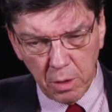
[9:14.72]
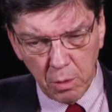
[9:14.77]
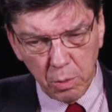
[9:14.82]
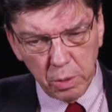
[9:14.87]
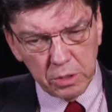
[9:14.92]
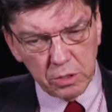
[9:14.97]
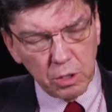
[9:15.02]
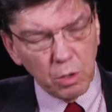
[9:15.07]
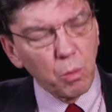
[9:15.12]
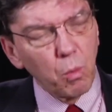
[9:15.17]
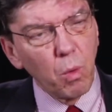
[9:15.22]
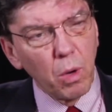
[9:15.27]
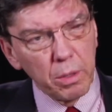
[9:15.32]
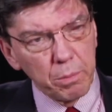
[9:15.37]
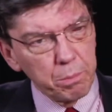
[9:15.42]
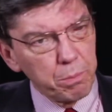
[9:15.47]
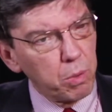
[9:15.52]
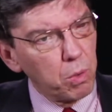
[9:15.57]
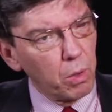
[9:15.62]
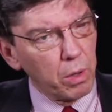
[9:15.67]
which at
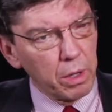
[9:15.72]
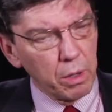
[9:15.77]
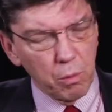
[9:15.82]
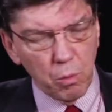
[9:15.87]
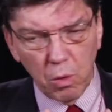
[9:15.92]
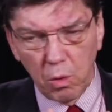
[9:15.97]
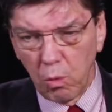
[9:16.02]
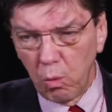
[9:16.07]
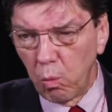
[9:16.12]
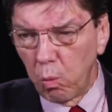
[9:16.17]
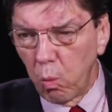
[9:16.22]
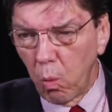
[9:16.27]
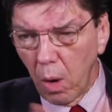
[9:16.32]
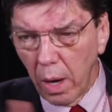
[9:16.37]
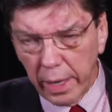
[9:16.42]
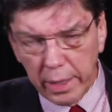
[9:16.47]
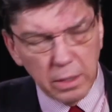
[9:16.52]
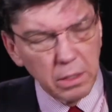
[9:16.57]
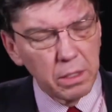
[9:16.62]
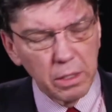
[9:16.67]
one point were
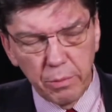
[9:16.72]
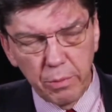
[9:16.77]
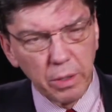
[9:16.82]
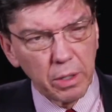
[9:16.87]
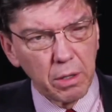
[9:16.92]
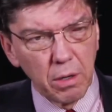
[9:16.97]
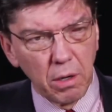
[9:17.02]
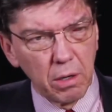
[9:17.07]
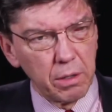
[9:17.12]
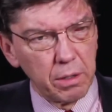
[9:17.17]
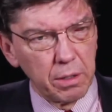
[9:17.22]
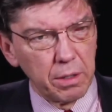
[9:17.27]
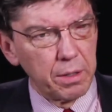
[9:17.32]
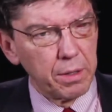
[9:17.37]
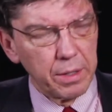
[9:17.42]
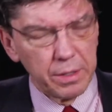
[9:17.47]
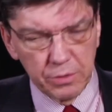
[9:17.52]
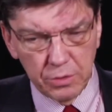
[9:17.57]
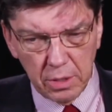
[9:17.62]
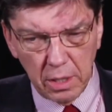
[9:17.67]
widely
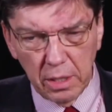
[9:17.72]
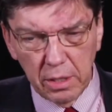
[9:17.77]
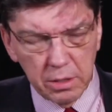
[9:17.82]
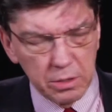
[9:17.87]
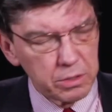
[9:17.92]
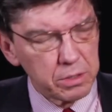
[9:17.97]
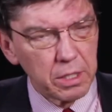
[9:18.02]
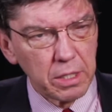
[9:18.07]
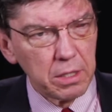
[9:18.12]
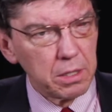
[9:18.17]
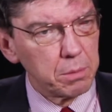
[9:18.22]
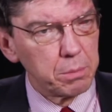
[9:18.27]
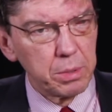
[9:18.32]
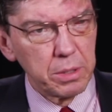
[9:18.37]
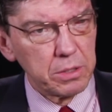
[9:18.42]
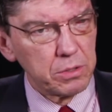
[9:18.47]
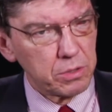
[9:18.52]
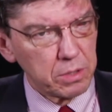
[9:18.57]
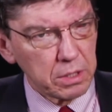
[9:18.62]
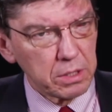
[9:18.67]
regarded as
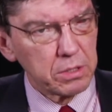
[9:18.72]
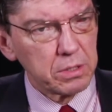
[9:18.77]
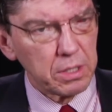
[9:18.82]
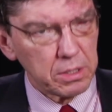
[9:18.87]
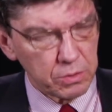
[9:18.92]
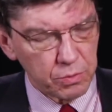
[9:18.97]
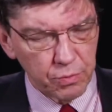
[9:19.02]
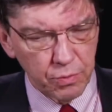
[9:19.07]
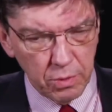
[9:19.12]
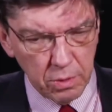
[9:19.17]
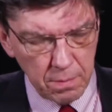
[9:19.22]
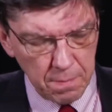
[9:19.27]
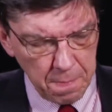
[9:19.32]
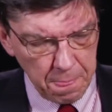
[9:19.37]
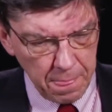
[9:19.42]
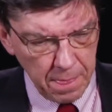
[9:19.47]
unassailably successful,